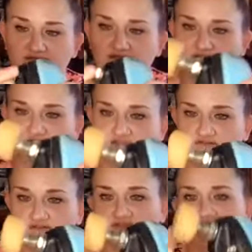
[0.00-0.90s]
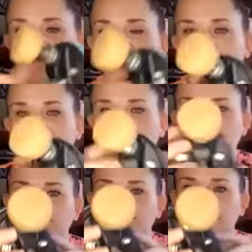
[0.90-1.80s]
think you can kind of
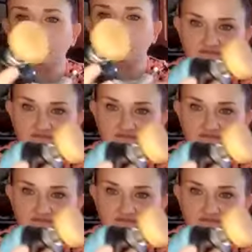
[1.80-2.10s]
see